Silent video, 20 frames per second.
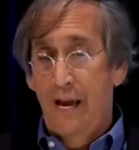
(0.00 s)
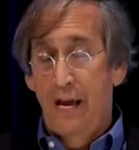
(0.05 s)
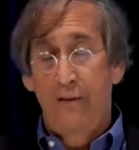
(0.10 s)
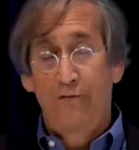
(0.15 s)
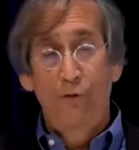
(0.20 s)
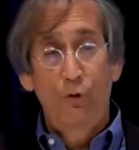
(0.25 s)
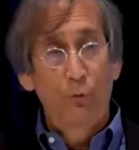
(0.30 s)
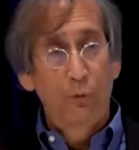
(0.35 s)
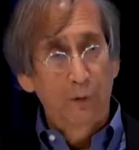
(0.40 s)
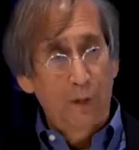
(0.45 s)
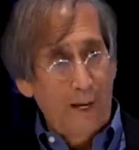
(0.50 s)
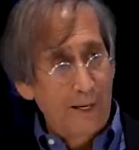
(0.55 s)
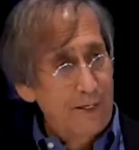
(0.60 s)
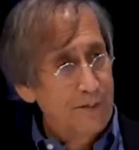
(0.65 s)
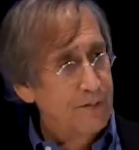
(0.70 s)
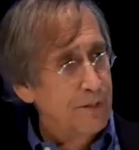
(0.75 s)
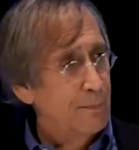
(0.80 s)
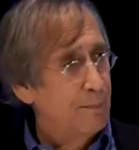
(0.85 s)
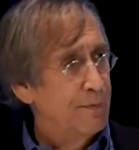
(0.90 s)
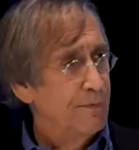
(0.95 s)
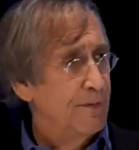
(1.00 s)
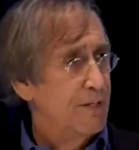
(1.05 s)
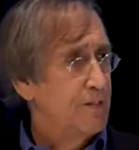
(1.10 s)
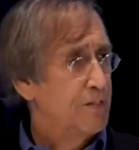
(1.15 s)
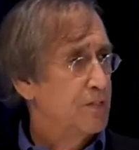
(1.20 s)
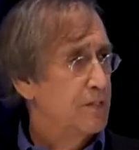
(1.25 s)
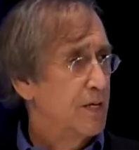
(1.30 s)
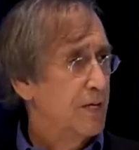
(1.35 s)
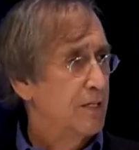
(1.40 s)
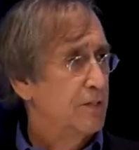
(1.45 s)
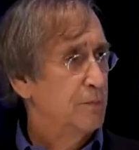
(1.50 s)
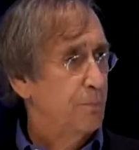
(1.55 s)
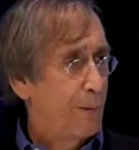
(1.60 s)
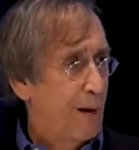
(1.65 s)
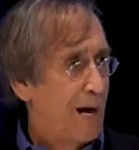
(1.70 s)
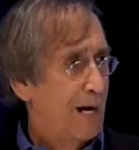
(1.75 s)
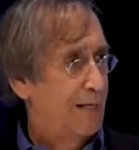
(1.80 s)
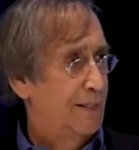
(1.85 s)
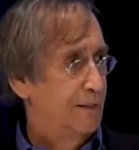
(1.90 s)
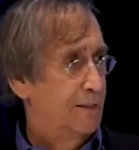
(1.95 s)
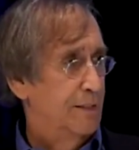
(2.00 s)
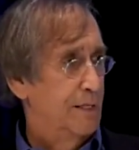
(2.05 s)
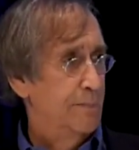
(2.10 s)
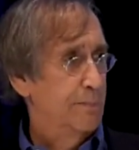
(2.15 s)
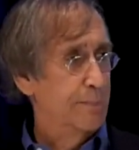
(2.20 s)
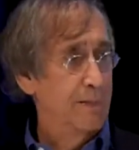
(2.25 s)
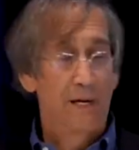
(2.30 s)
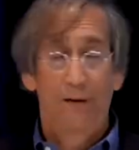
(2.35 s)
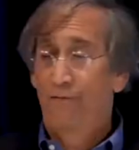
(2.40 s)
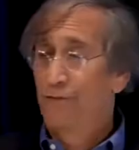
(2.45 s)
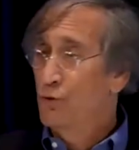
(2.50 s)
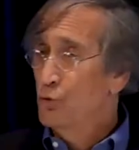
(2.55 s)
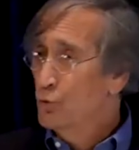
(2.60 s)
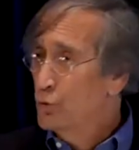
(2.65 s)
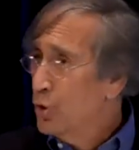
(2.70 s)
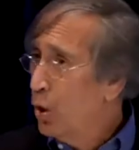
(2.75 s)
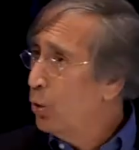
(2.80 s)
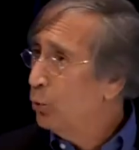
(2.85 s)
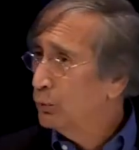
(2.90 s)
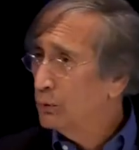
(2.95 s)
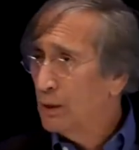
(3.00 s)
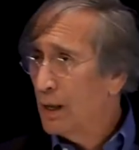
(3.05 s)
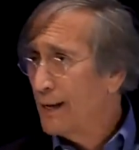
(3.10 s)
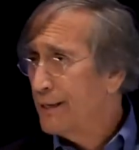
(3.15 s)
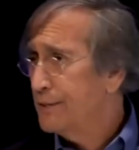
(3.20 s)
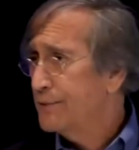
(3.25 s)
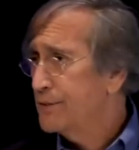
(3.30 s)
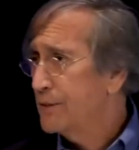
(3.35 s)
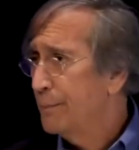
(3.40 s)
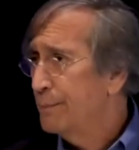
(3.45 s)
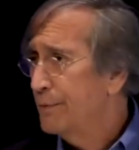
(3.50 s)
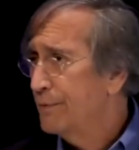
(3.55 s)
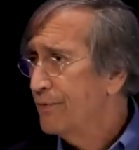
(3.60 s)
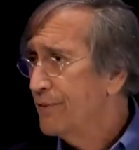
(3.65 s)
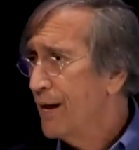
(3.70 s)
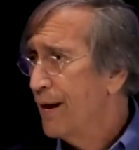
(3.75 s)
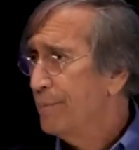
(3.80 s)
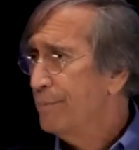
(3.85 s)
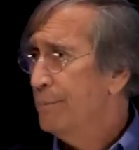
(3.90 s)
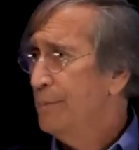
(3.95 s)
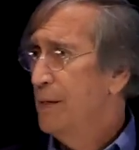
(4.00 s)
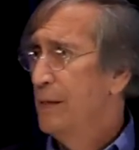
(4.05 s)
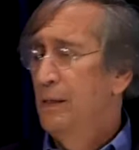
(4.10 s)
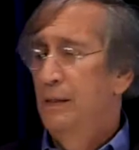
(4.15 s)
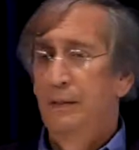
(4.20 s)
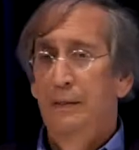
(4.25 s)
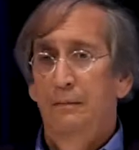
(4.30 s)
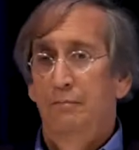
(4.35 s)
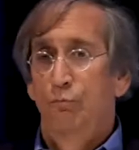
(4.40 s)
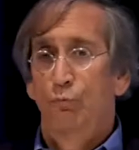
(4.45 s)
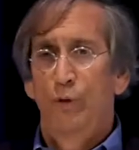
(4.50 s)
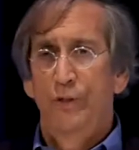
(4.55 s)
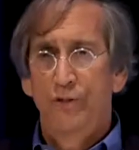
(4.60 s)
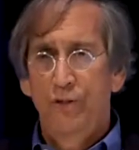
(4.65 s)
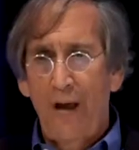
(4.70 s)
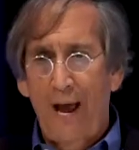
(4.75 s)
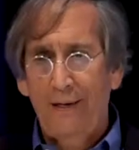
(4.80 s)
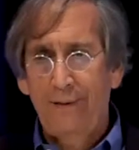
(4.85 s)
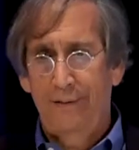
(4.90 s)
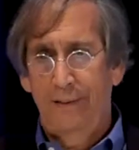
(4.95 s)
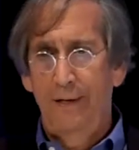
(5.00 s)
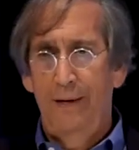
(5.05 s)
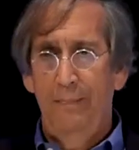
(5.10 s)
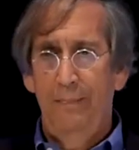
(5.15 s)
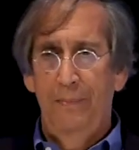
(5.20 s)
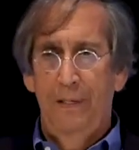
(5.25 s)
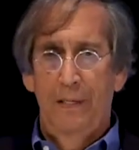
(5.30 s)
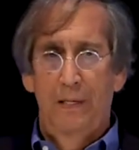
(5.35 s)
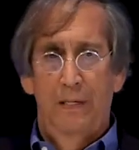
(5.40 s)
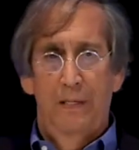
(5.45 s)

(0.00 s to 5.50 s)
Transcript: If you like some of these things, pocket them. If you don't like some of them, reject them.